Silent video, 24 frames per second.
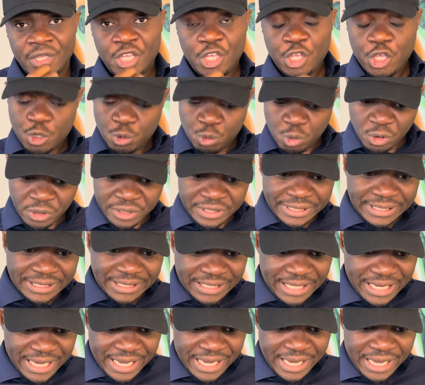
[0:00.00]
You will
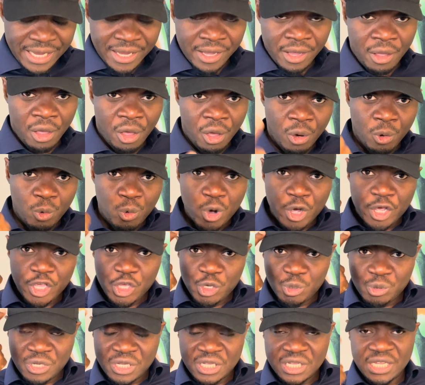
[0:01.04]
see what
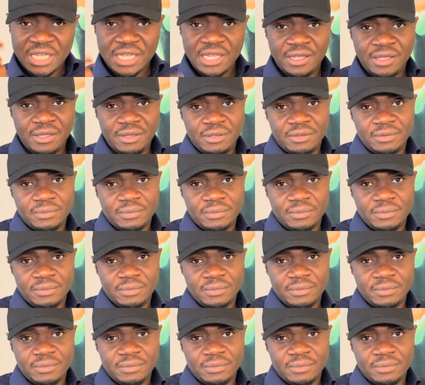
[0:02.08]
you see.